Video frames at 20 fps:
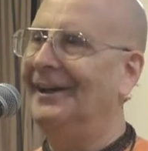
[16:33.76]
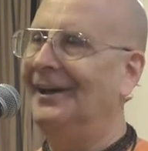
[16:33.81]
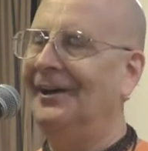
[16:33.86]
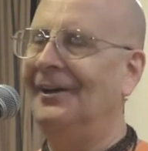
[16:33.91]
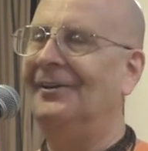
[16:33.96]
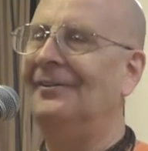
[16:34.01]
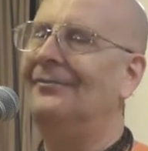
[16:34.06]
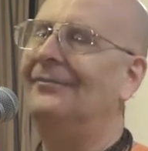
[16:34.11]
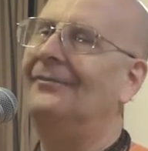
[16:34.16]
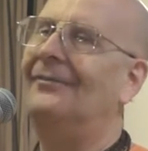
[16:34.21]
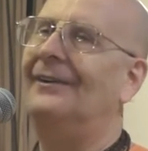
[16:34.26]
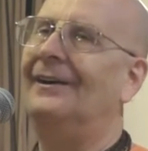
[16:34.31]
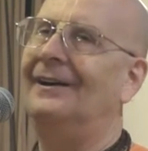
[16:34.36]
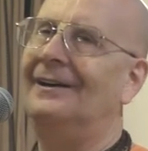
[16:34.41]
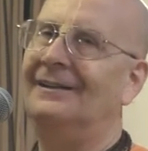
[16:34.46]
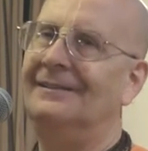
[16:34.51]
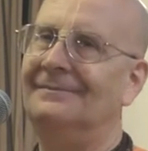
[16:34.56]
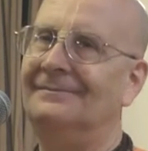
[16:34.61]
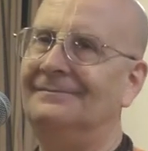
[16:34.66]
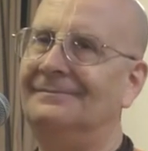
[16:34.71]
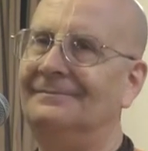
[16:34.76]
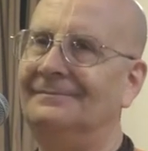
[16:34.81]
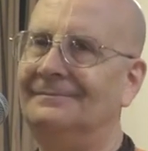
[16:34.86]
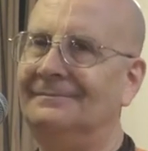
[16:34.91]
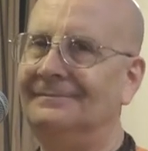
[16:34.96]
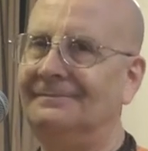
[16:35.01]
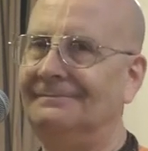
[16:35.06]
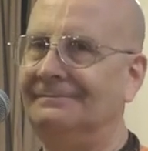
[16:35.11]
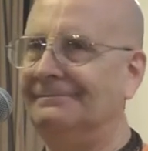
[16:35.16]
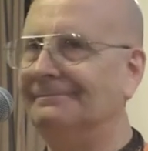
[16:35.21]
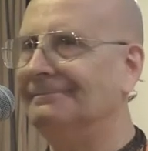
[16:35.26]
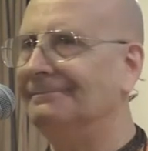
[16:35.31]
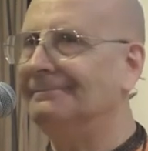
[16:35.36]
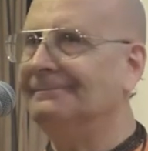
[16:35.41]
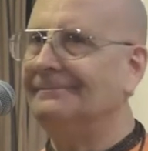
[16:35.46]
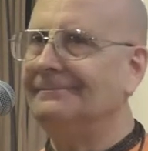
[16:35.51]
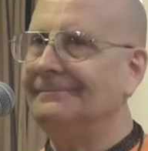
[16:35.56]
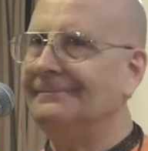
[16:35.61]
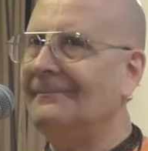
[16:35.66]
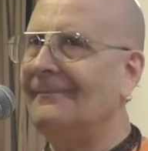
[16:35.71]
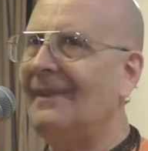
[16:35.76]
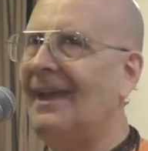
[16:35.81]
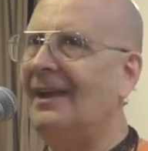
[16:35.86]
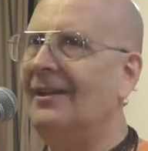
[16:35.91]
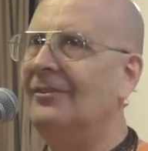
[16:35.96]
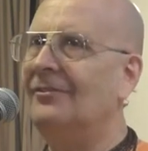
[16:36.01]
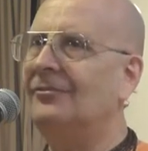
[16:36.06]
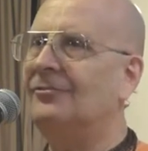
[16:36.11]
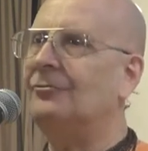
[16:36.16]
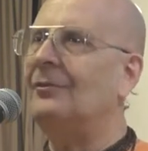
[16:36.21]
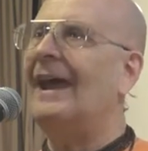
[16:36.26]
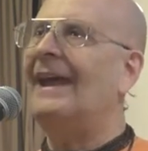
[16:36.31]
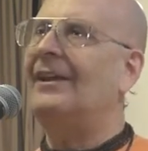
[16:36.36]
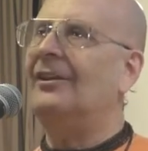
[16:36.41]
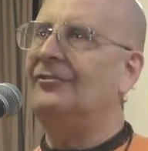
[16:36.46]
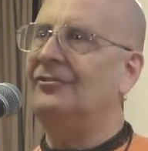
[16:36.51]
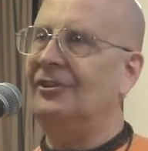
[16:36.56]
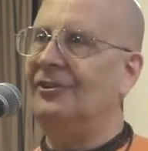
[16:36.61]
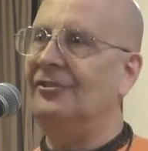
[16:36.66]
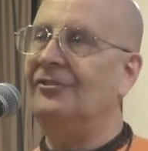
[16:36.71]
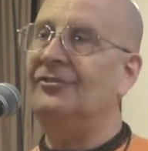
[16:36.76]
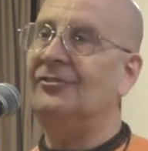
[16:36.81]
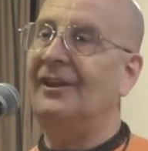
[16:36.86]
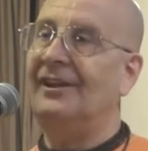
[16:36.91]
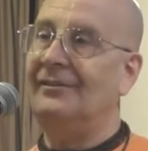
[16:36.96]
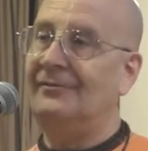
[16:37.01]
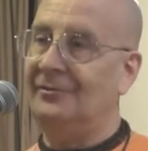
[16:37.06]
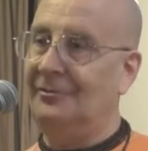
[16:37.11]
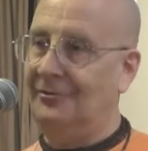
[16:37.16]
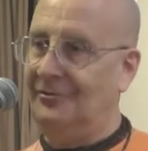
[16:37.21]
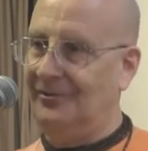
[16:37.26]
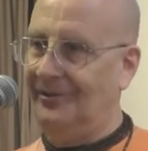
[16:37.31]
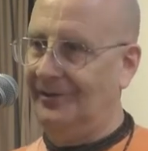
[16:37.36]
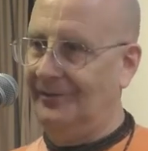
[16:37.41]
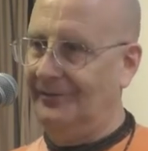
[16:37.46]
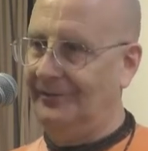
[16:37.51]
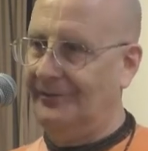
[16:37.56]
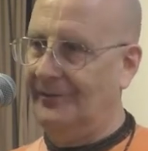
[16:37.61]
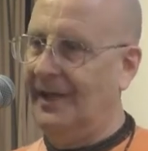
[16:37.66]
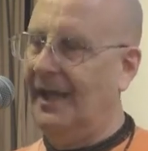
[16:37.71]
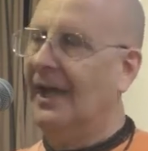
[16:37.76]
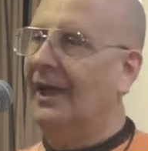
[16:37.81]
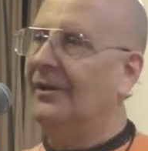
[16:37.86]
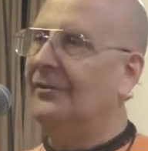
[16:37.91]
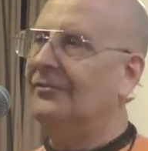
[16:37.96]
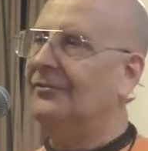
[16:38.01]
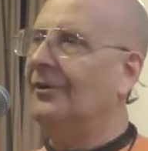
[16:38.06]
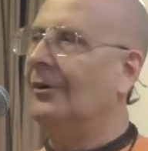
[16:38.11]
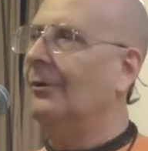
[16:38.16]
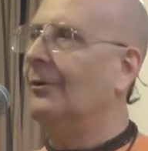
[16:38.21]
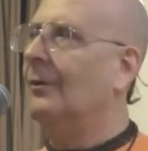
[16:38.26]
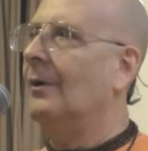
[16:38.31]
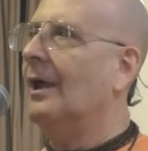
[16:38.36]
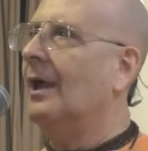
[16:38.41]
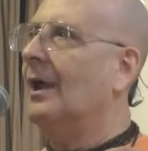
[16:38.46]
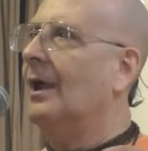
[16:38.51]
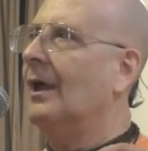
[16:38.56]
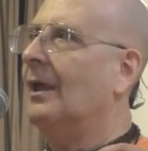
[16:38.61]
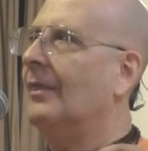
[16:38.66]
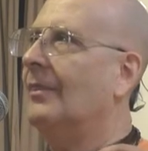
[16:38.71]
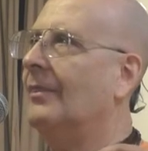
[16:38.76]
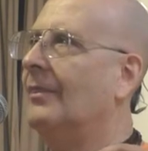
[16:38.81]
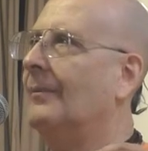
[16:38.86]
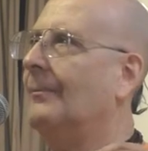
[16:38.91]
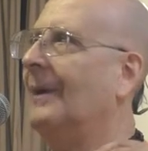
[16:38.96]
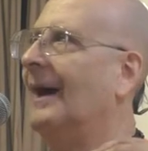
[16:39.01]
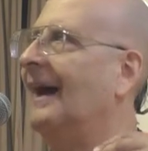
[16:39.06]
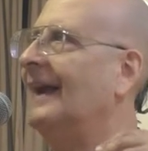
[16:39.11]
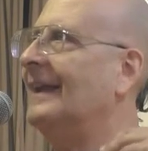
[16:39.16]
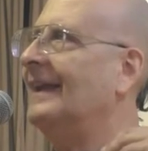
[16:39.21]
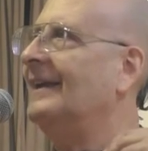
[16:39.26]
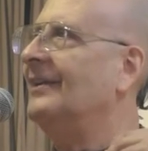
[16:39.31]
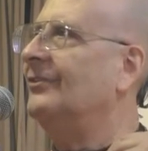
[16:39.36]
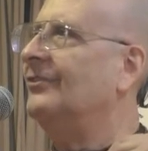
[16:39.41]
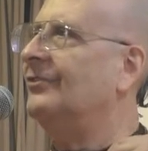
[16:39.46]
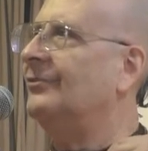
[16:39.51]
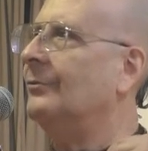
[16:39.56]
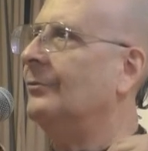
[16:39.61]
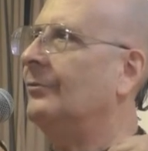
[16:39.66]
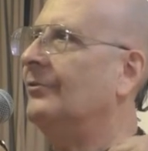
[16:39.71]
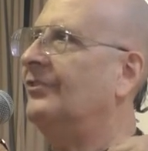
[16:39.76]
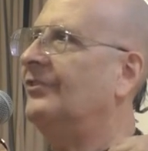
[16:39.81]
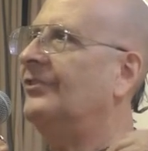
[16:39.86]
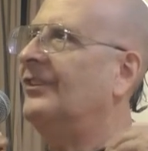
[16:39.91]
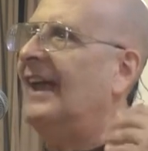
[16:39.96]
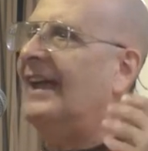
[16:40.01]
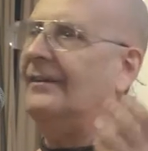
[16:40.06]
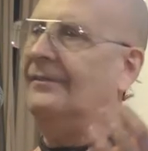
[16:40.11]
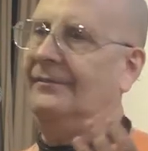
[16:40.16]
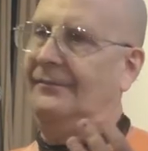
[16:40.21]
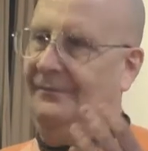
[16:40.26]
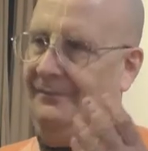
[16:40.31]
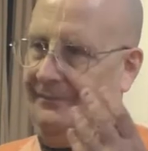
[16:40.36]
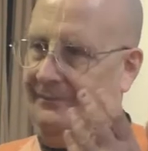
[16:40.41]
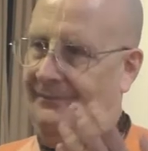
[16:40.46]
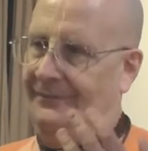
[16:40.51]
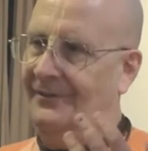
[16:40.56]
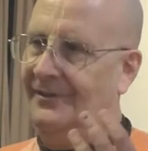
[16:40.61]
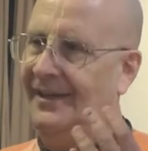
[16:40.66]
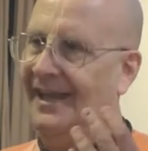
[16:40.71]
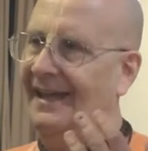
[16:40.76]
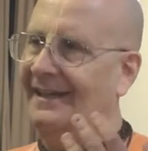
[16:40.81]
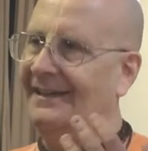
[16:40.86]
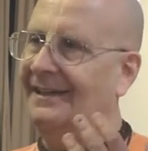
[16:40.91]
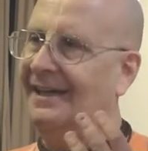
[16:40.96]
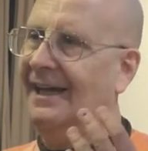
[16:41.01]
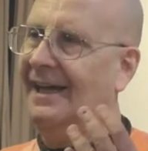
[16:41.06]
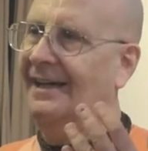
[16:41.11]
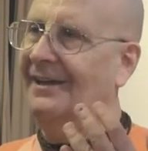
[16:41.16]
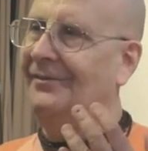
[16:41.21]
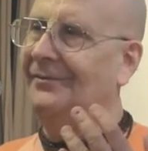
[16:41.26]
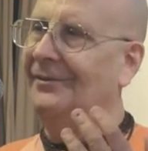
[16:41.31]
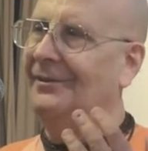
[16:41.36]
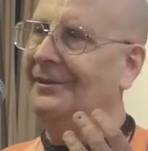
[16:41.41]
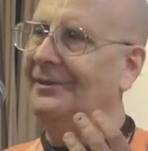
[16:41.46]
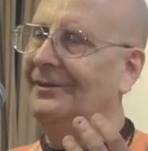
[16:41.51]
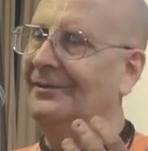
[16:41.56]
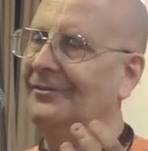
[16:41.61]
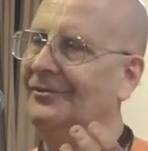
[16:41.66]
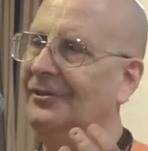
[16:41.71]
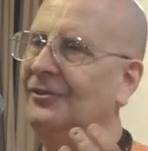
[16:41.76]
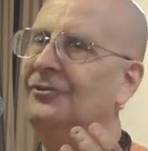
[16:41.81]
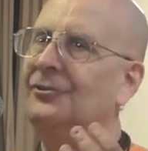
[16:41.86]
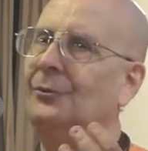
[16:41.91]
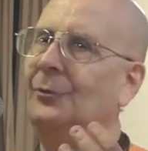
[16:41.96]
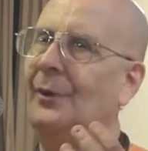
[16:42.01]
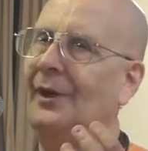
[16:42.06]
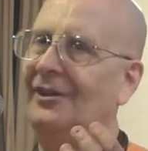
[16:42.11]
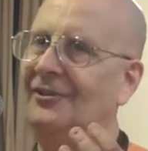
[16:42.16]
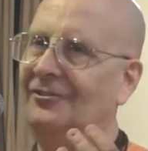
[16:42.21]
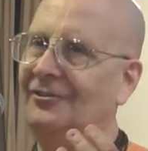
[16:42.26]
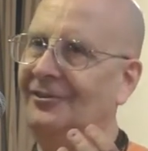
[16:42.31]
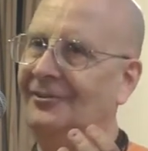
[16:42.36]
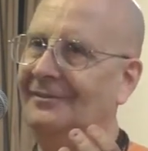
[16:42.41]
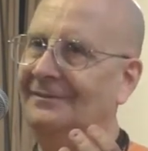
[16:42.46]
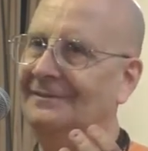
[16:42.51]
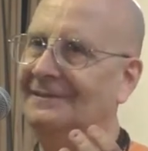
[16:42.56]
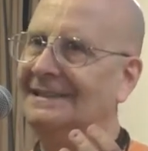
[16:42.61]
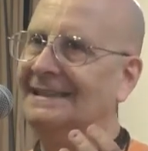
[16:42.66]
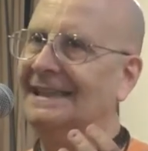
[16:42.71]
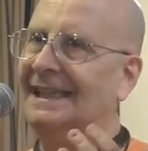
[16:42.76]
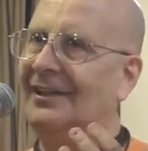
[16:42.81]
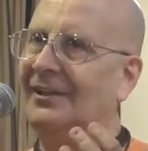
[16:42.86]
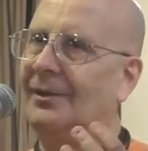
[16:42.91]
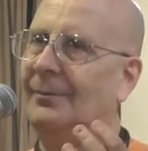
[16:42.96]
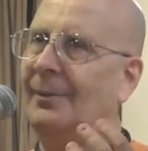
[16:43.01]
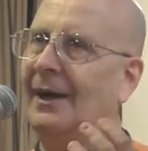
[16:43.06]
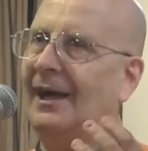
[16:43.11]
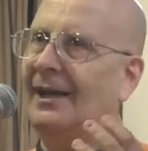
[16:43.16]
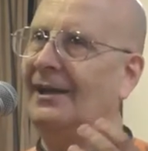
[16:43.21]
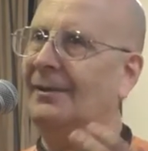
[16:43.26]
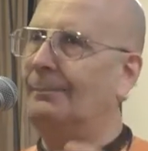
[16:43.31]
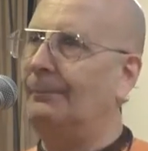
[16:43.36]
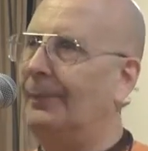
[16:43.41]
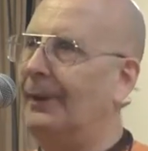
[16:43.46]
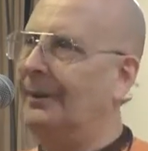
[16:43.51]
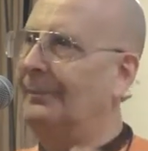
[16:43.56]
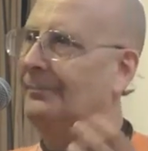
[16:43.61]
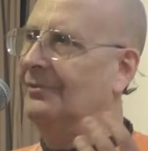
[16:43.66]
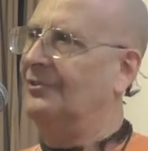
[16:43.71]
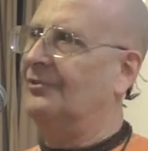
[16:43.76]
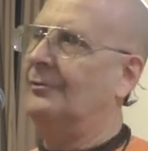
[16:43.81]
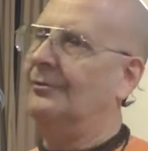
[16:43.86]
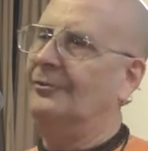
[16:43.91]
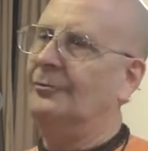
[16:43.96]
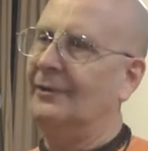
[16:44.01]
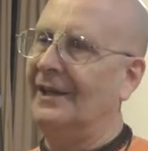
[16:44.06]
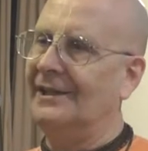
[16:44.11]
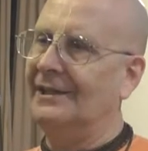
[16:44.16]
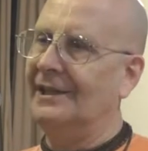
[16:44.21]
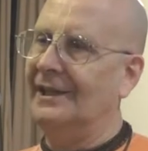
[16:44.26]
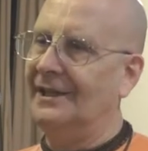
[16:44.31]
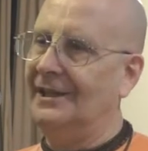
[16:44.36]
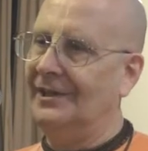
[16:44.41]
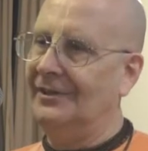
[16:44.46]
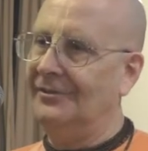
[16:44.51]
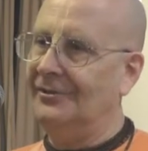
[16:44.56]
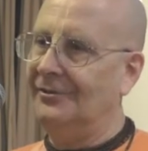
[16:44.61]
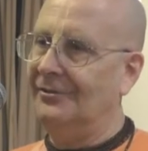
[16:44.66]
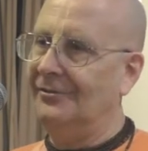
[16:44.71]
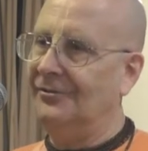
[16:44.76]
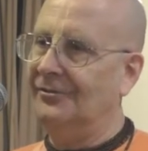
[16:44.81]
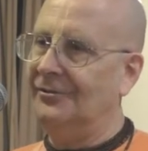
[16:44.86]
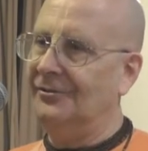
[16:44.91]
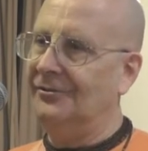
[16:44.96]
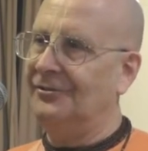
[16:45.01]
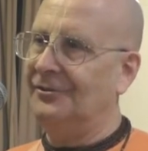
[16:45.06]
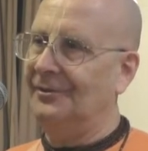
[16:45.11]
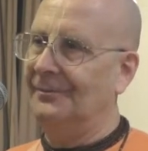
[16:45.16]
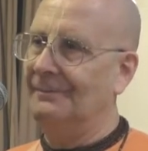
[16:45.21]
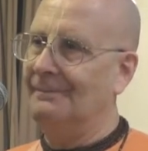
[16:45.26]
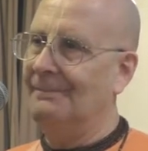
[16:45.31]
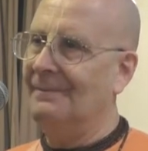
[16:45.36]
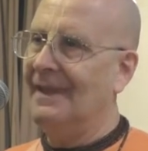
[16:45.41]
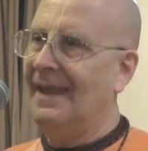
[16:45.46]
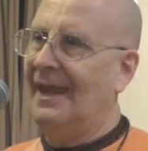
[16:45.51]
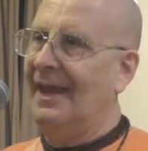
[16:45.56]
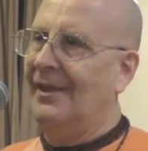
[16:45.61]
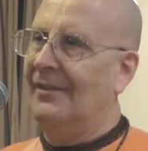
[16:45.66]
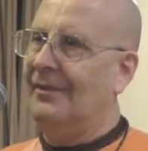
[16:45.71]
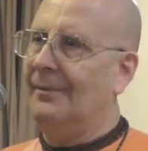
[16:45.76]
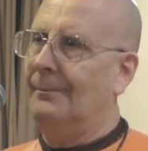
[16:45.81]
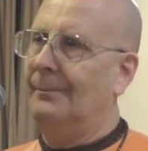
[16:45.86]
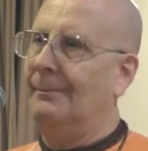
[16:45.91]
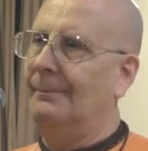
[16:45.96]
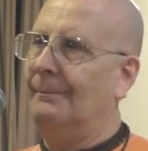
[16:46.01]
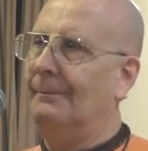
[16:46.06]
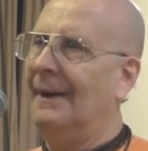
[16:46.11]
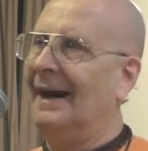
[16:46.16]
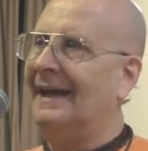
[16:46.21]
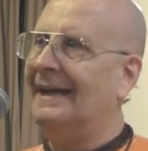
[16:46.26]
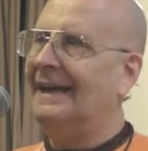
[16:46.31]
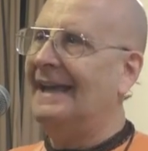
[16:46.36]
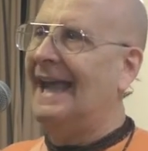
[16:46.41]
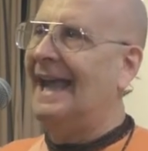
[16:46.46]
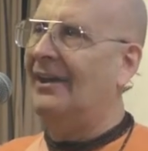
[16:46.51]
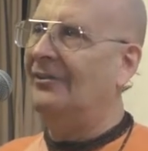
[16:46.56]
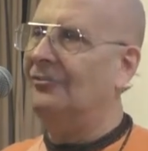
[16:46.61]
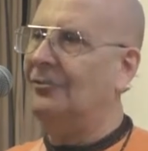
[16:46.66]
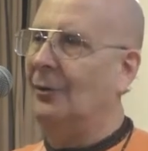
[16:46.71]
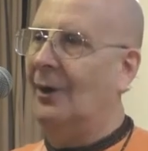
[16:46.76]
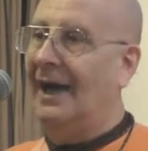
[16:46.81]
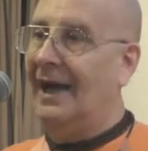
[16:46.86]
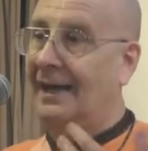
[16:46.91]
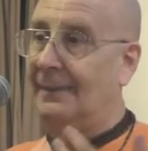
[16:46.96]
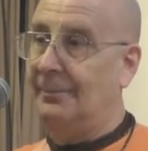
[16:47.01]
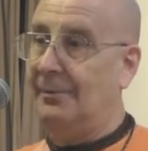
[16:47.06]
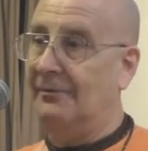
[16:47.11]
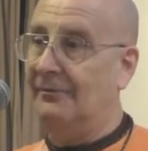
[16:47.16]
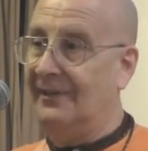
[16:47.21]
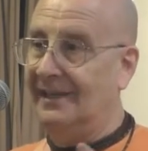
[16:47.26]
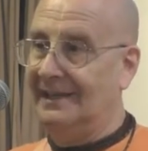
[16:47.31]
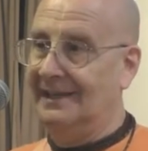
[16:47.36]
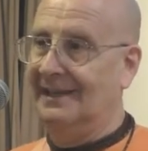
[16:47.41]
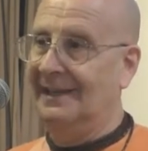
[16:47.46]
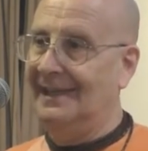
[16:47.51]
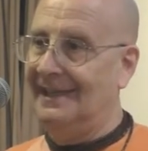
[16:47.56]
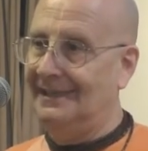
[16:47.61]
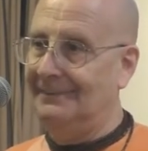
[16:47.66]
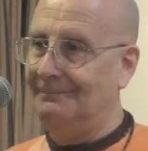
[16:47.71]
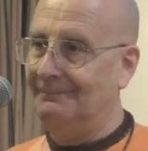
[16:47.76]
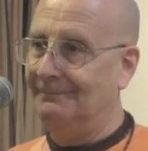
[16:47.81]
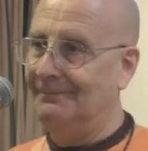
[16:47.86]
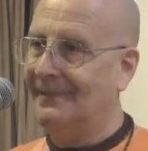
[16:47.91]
of strategy to save yourself. So the body is set for that kind of a situation. The body pumps adrenaline into your system. The body has you hyperventilate,